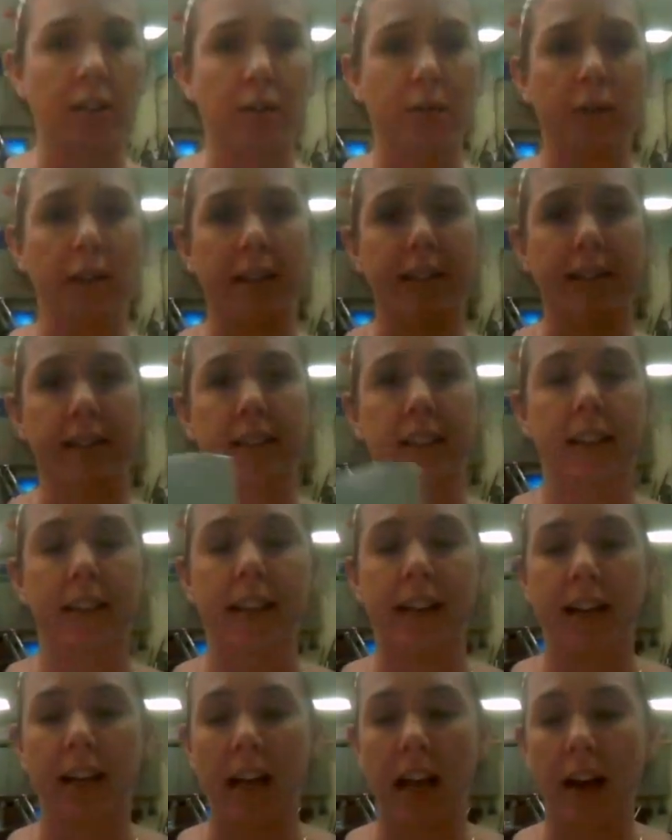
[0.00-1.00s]
are the ones that
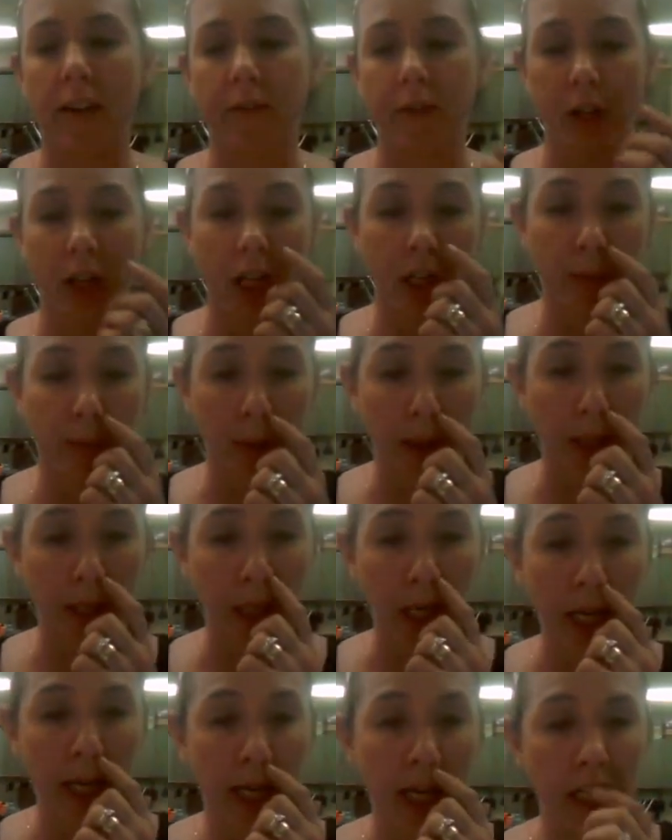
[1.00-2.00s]
they have for
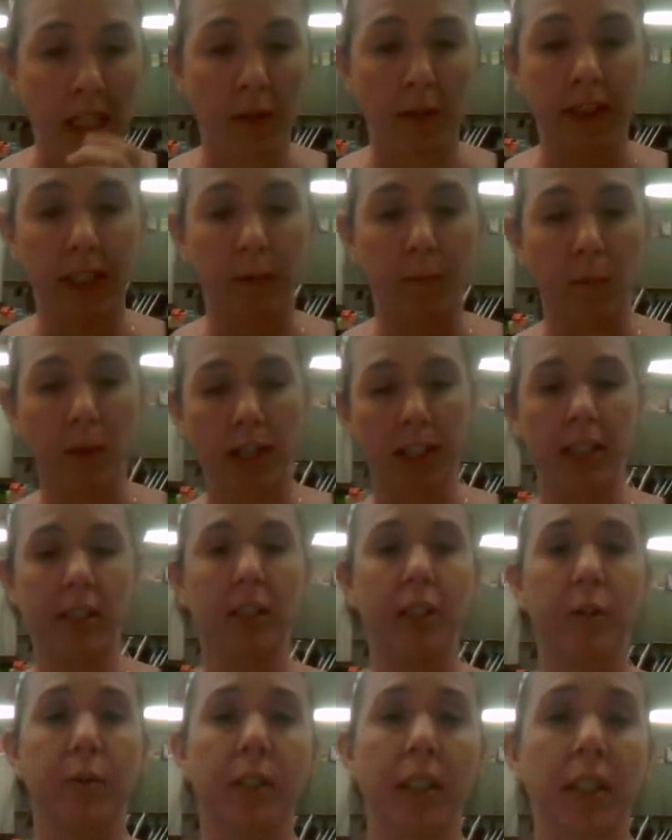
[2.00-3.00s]
homework. So we did 1
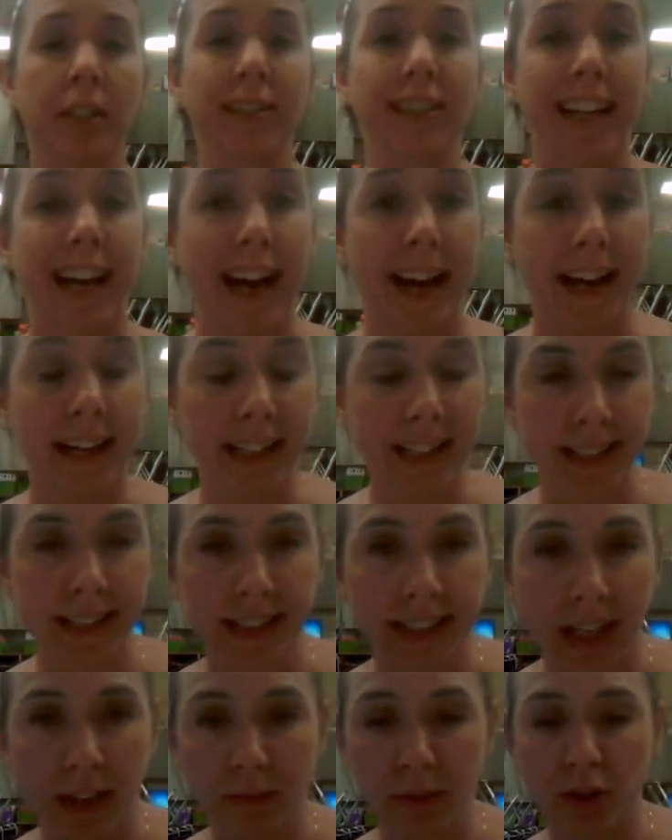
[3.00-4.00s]
and 2 in
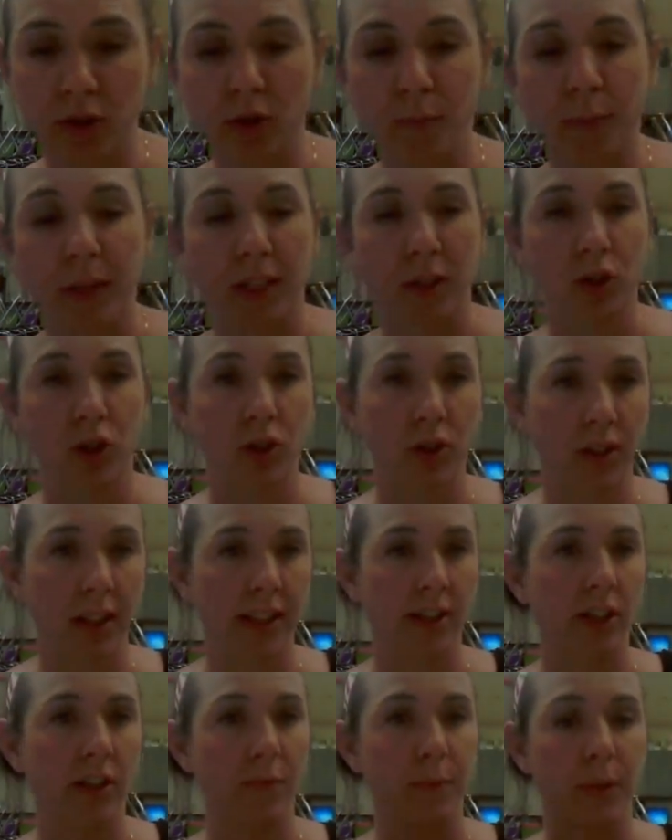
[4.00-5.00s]
class, and we drew pictures, so
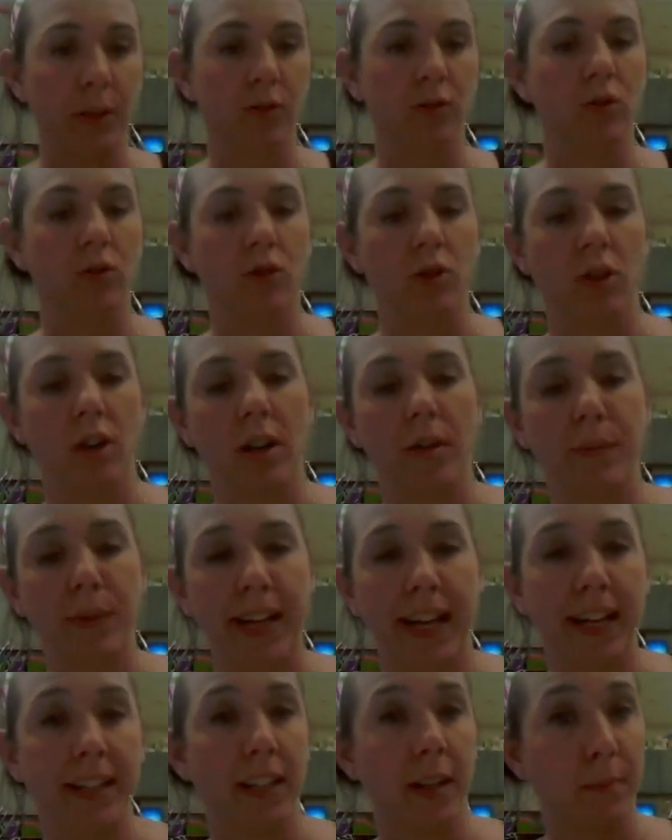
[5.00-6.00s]
they should have pictures drawn.
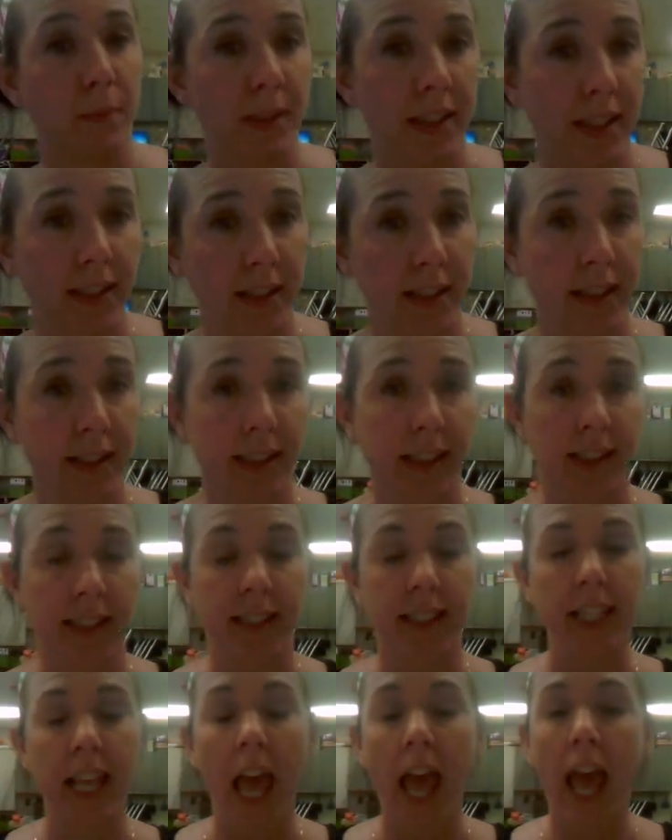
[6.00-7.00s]
We had number
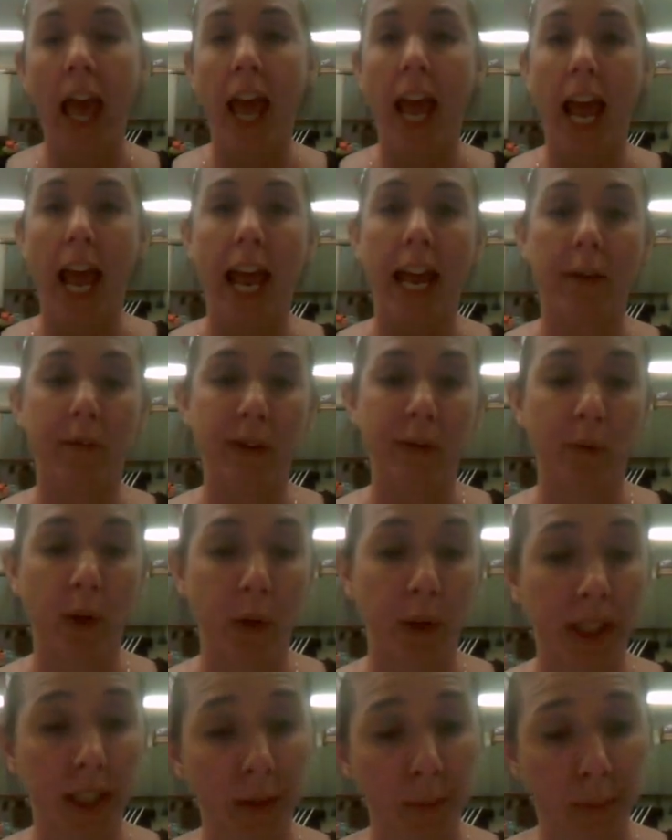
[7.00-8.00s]
sentences, and we
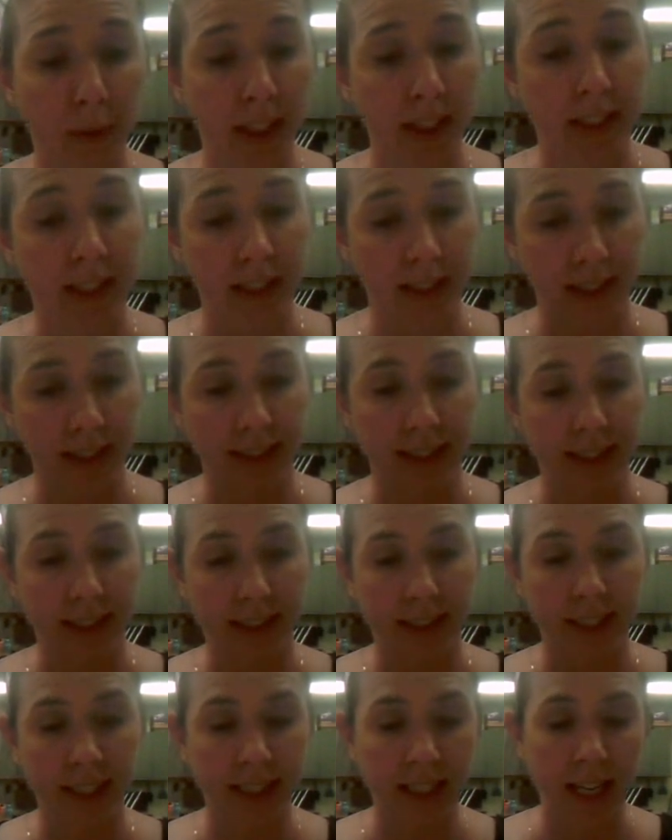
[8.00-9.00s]
wrote incomplete
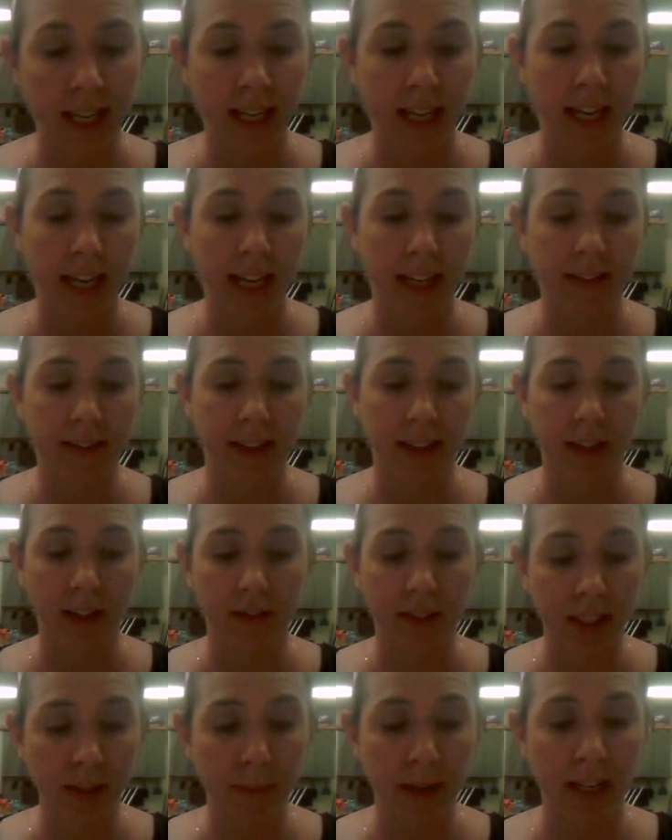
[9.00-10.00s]
sentences. And then
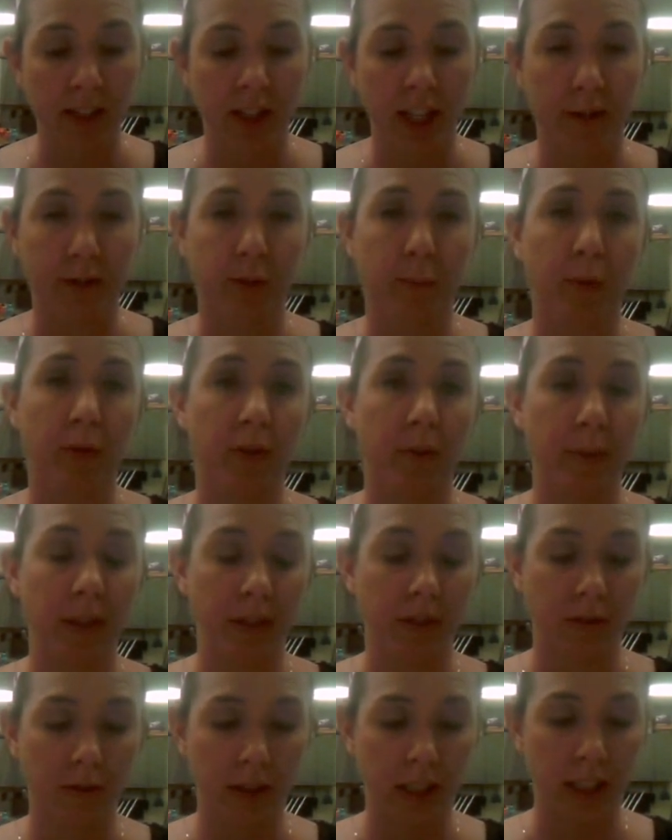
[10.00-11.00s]
on this page they were supposed to be
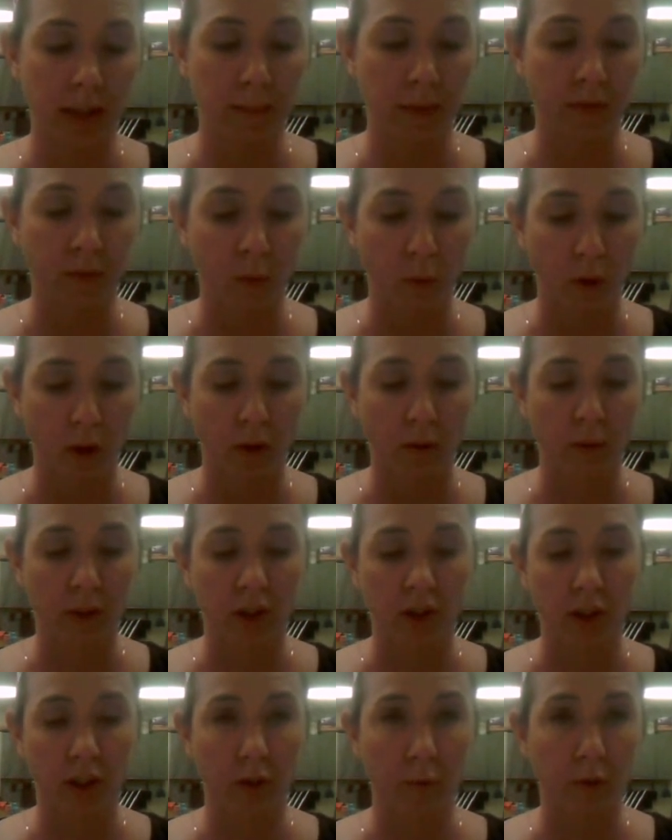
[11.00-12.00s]
doing number 4,
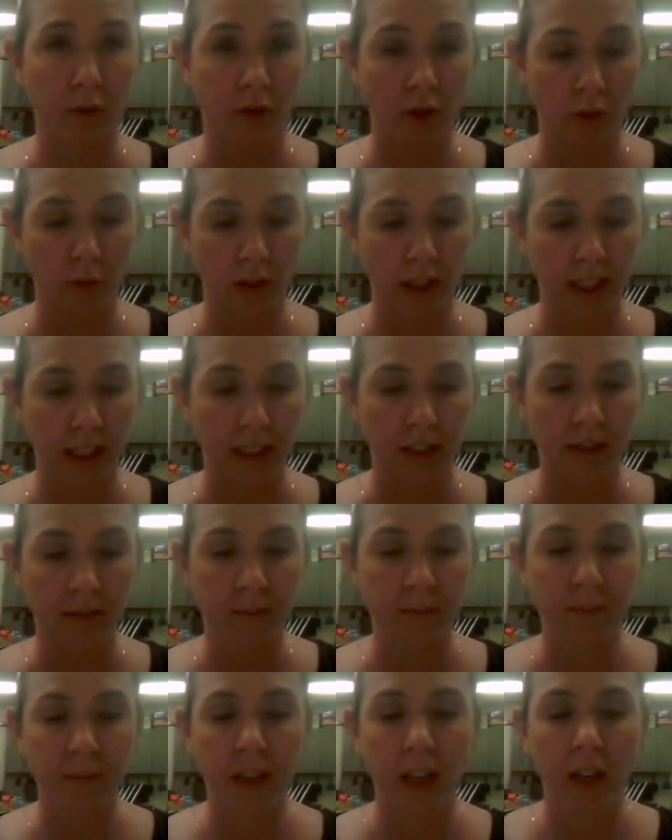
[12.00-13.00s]
which starts with Jolene.